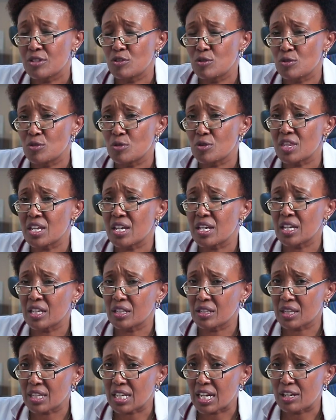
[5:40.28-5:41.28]
you know, the
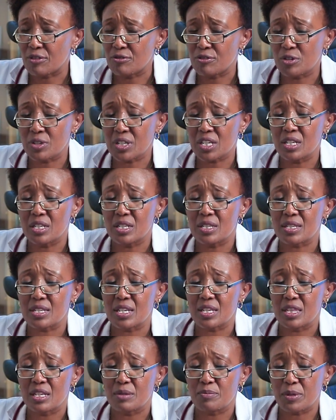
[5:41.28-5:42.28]
health advocates
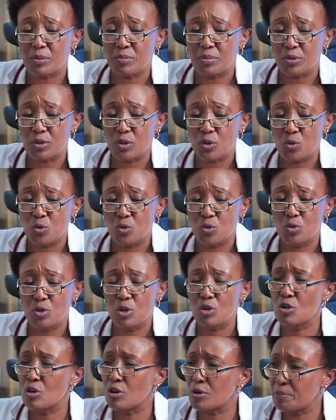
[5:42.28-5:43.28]
and the people
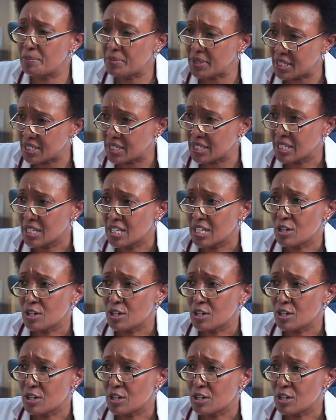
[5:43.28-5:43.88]
who lobby,